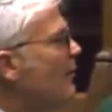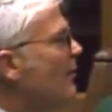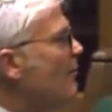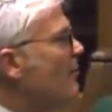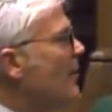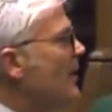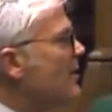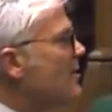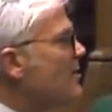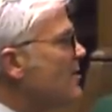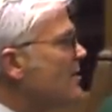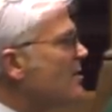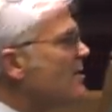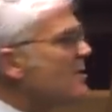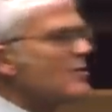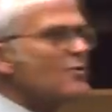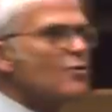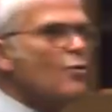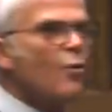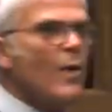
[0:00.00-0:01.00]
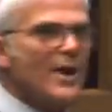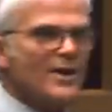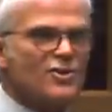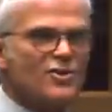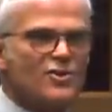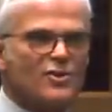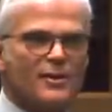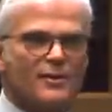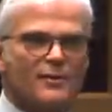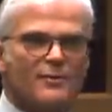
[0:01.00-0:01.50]
of ministers have
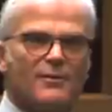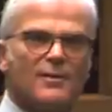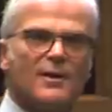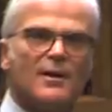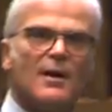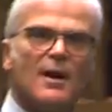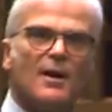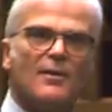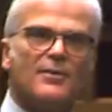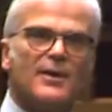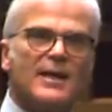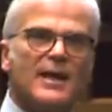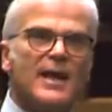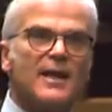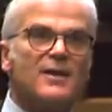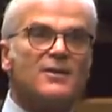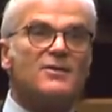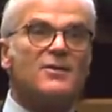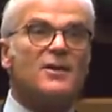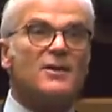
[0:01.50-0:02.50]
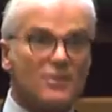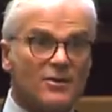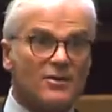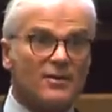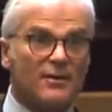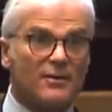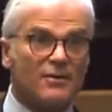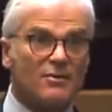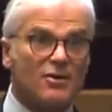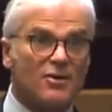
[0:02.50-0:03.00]
questioned the
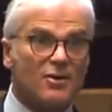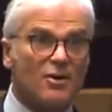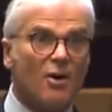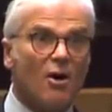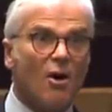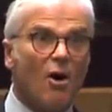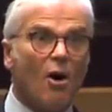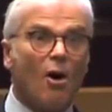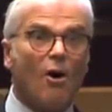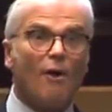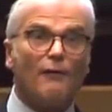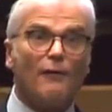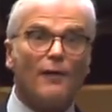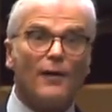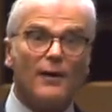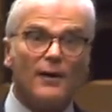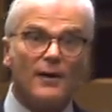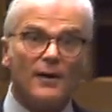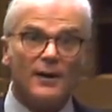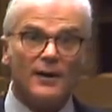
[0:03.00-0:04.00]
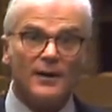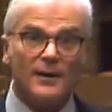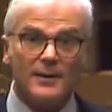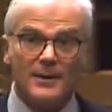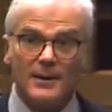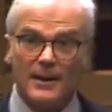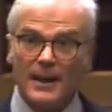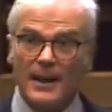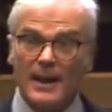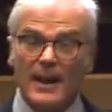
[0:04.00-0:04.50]
existence of herd
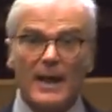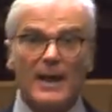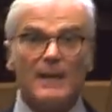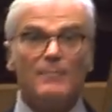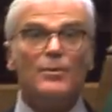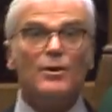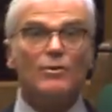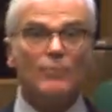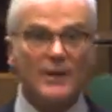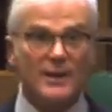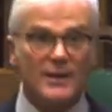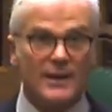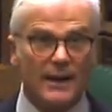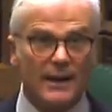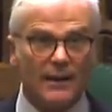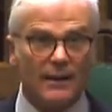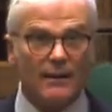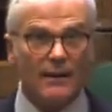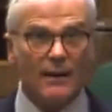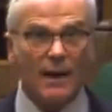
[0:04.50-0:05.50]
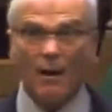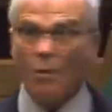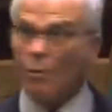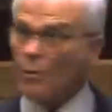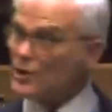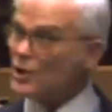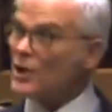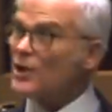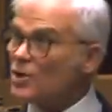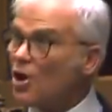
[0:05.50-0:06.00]
immunity,
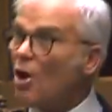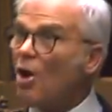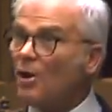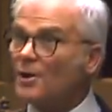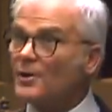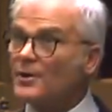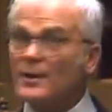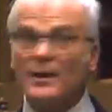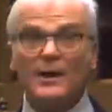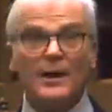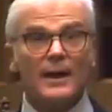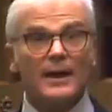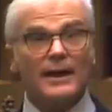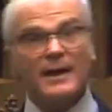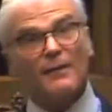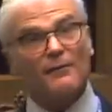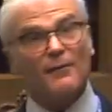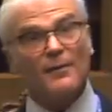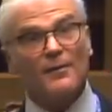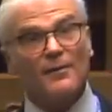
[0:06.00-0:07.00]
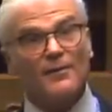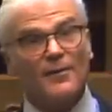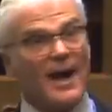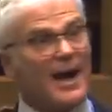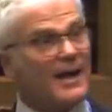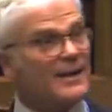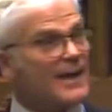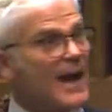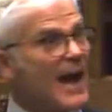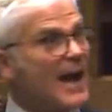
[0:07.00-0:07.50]
which is odd, given
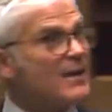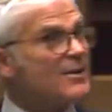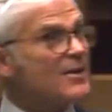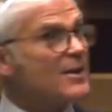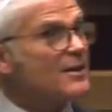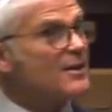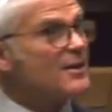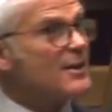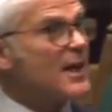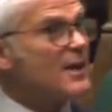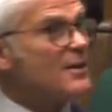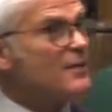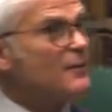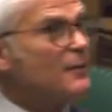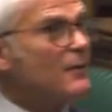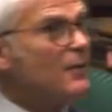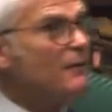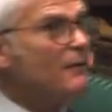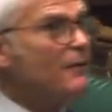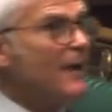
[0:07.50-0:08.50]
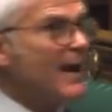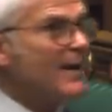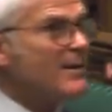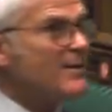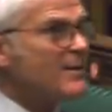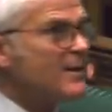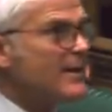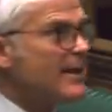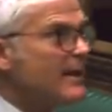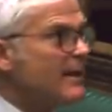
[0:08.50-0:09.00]
that a successful
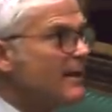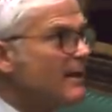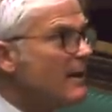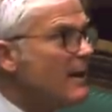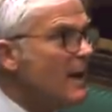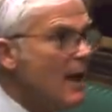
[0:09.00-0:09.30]
vaccine